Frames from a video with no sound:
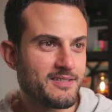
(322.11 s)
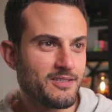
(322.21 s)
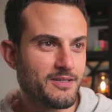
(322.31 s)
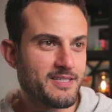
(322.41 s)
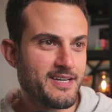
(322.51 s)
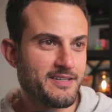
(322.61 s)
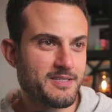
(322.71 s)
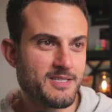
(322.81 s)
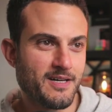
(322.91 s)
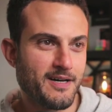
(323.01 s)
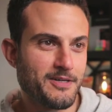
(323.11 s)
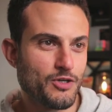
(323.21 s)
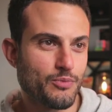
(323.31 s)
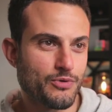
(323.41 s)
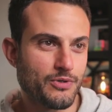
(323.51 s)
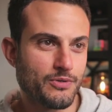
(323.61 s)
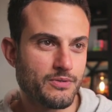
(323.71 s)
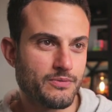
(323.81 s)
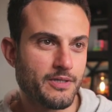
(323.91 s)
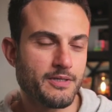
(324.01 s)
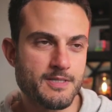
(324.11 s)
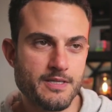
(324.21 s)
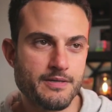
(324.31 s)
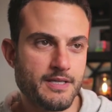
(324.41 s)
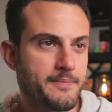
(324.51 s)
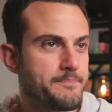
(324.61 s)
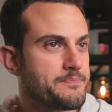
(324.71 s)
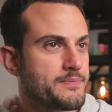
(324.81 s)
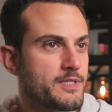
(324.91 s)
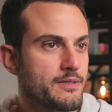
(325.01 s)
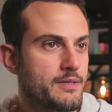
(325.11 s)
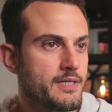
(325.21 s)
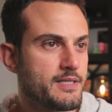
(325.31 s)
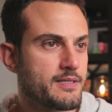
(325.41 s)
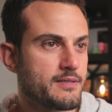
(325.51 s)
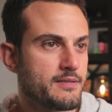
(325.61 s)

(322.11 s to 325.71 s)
lockdown, sigh, hope we're all well considering. Yep, agreed.